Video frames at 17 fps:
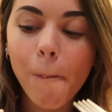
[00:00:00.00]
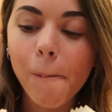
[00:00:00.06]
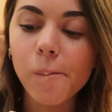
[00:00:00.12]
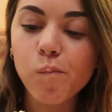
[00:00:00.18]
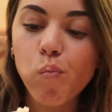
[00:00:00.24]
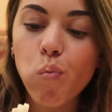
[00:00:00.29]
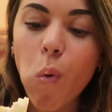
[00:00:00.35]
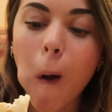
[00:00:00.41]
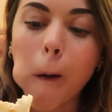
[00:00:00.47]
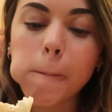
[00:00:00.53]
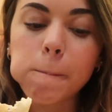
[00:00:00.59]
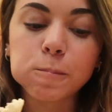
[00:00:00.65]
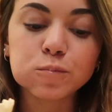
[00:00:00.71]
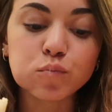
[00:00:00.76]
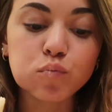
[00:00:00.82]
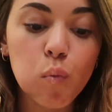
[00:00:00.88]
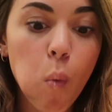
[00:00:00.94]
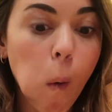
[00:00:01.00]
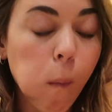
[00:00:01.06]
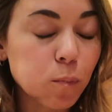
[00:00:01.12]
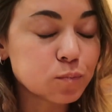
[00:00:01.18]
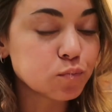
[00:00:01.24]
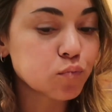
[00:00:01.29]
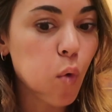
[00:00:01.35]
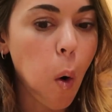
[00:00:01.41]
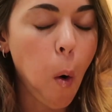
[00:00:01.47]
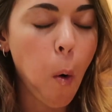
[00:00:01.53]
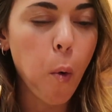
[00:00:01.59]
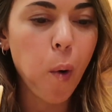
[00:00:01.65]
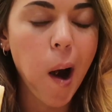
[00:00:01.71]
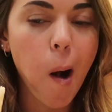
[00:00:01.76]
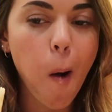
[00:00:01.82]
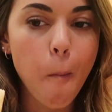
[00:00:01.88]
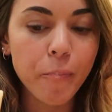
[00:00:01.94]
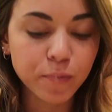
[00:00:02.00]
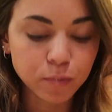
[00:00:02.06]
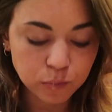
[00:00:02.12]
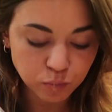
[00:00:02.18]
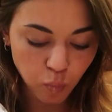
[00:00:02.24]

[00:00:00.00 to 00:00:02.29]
The yummy homemade fries. Oh, wow.